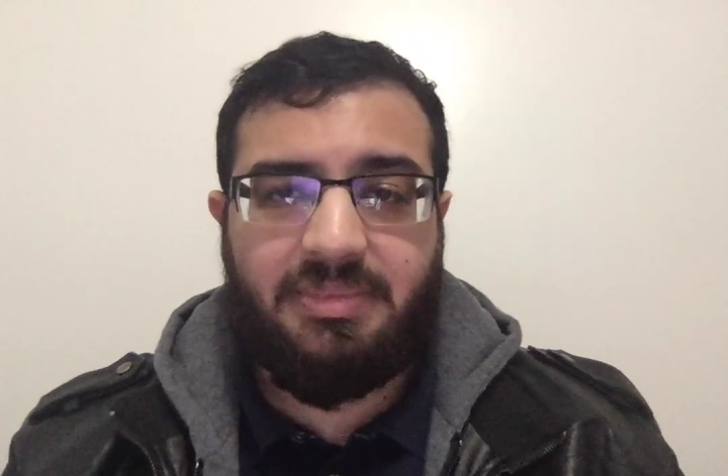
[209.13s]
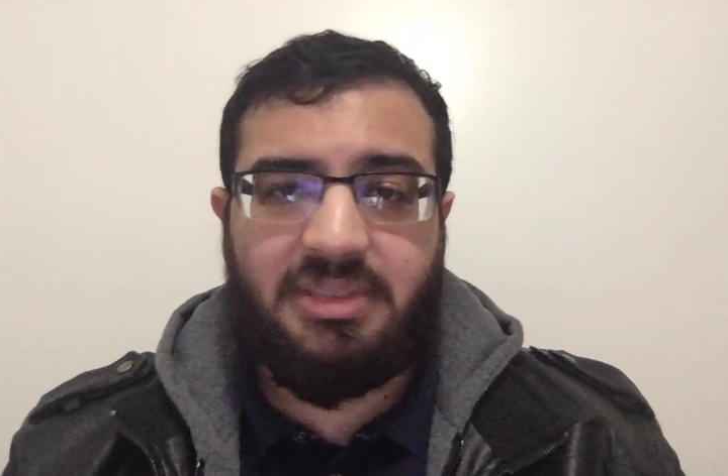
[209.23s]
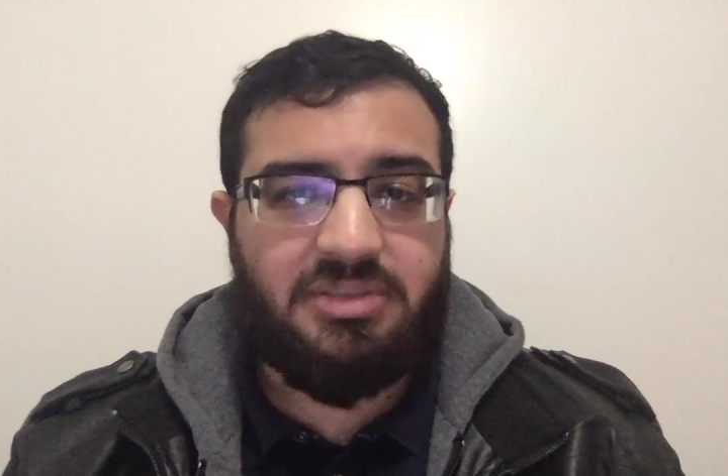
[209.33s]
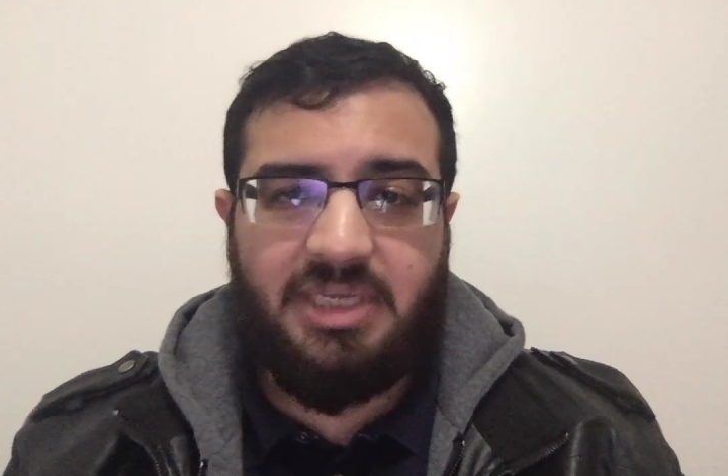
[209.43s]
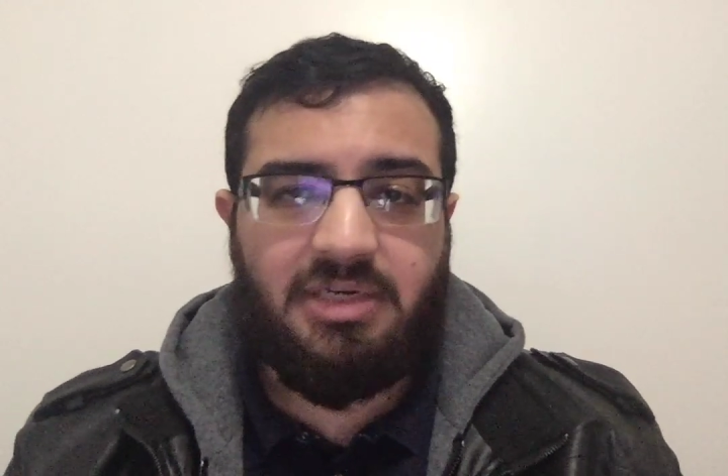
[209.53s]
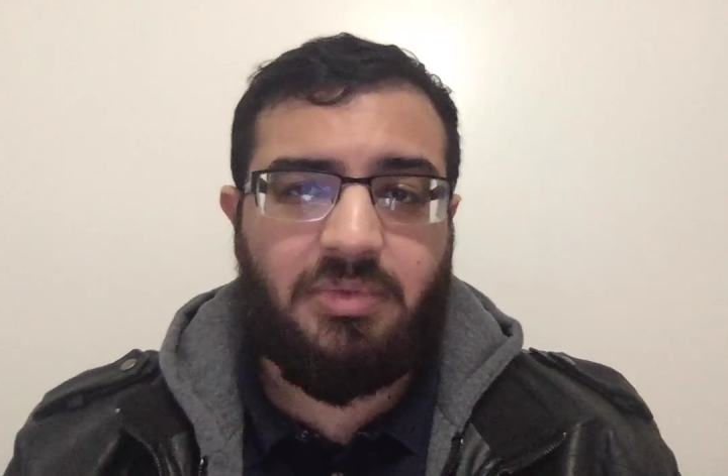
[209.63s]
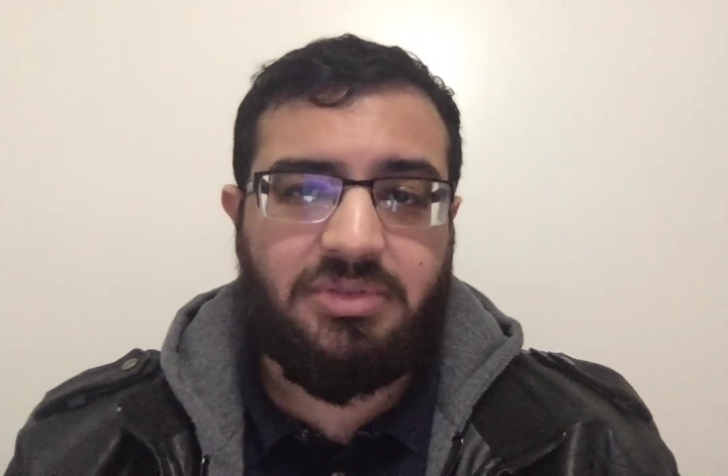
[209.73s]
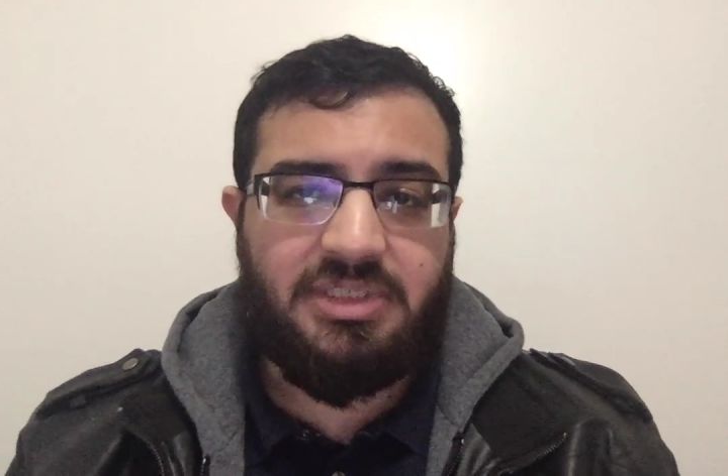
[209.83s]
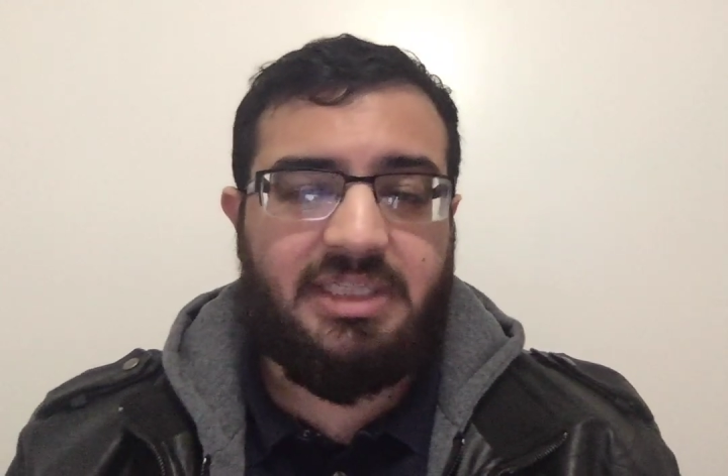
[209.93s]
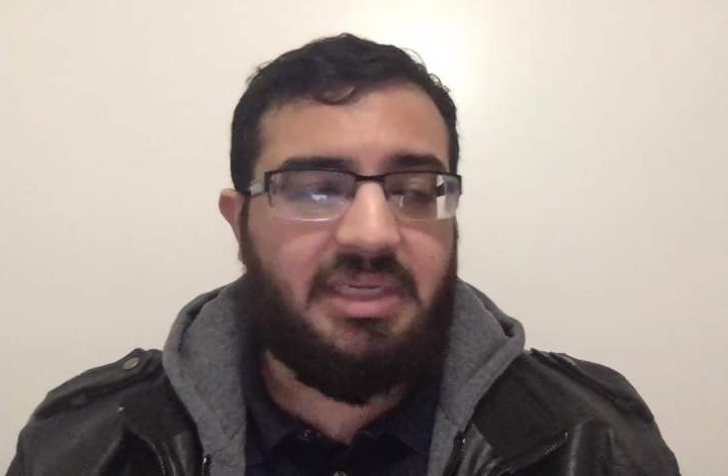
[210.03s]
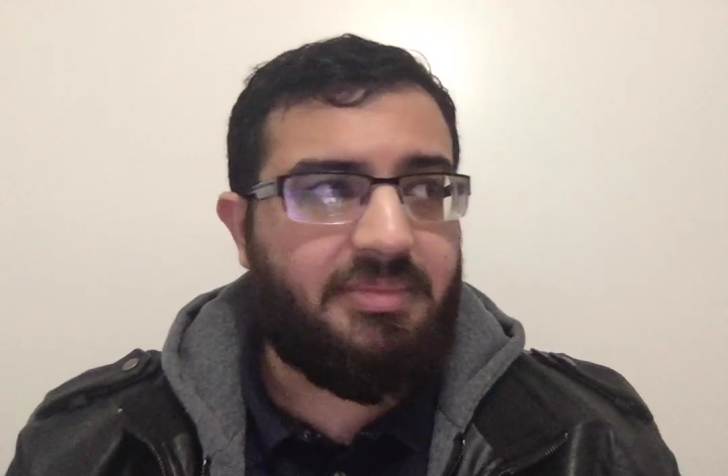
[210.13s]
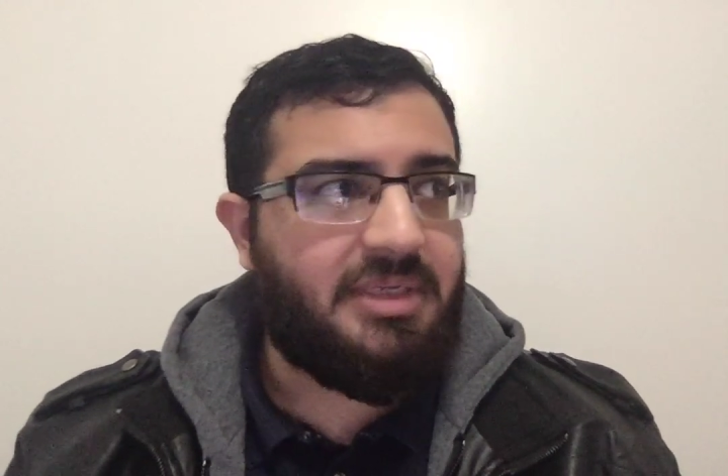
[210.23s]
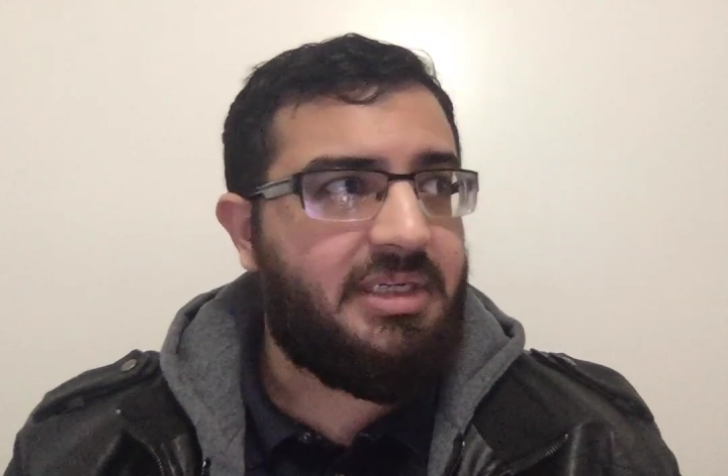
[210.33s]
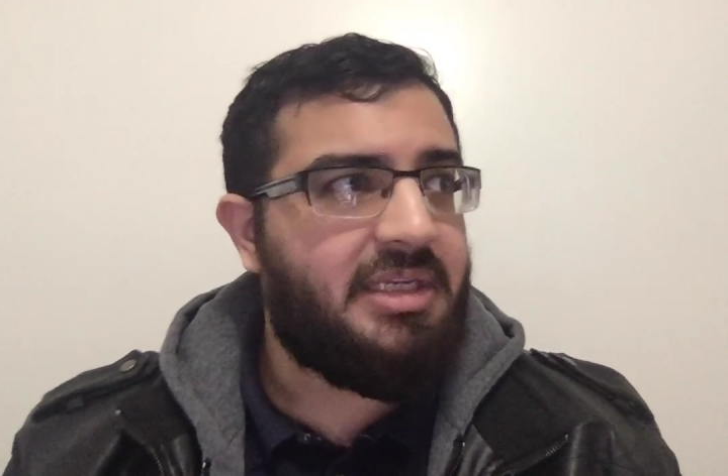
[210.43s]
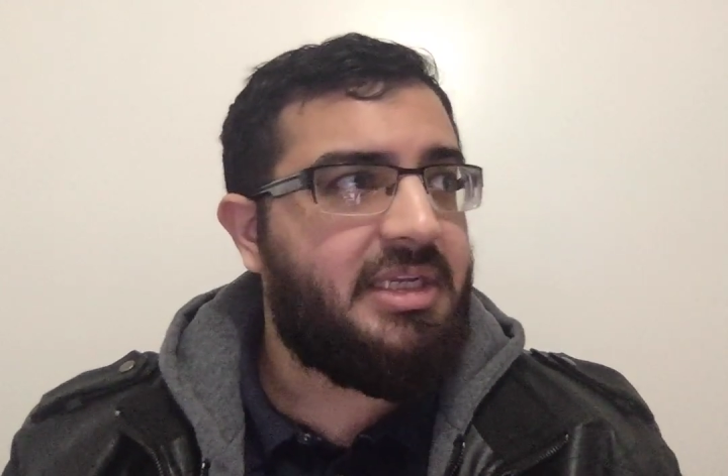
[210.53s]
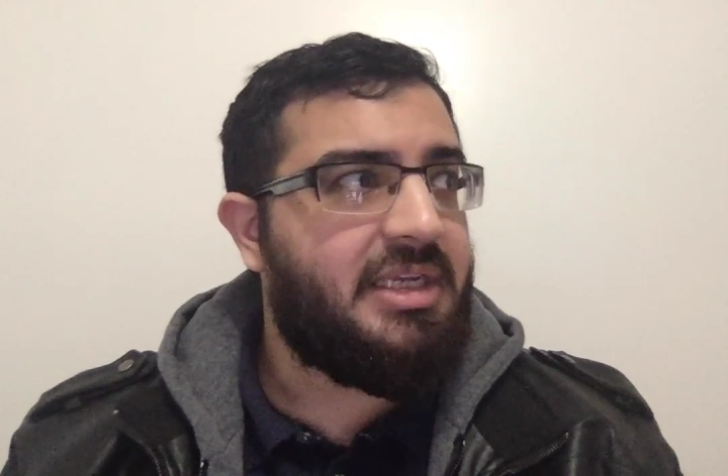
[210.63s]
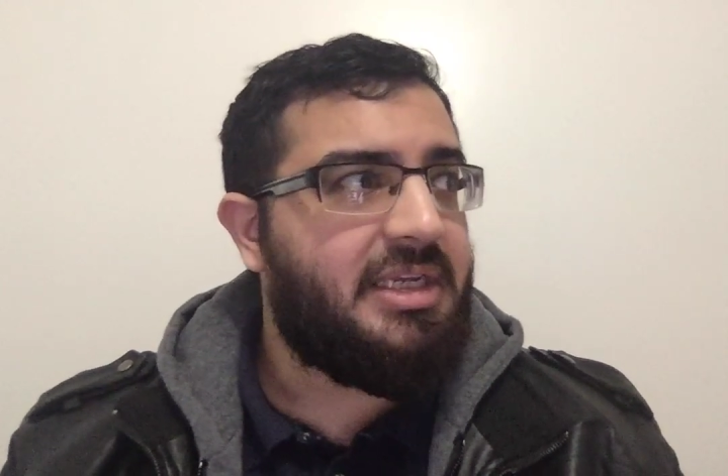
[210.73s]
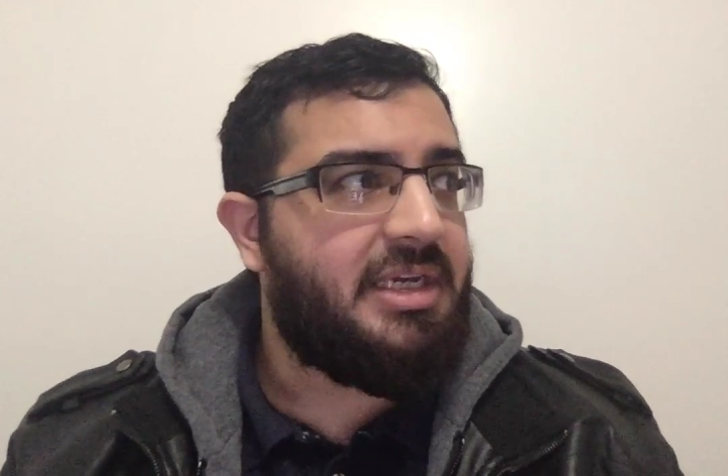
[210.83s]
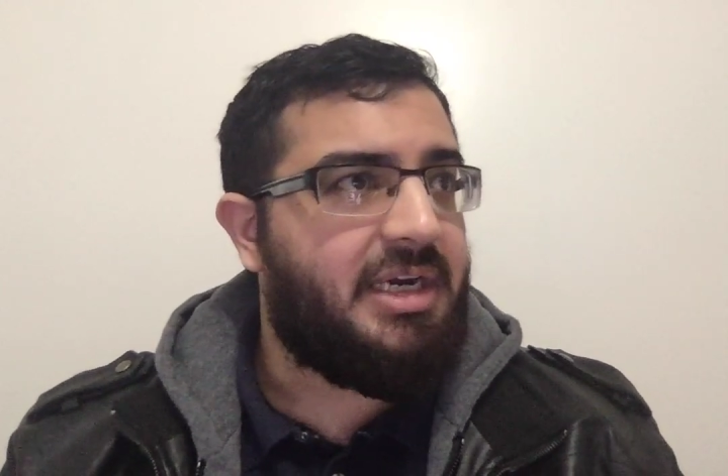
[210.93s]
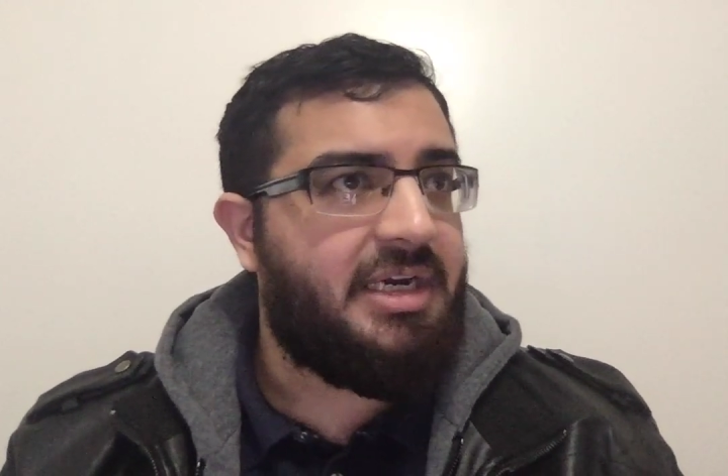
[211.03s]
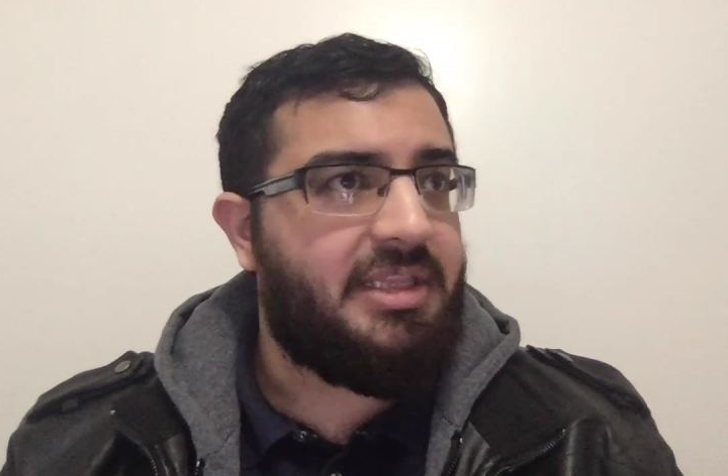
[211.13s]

I mean, their title won't say that, but uh,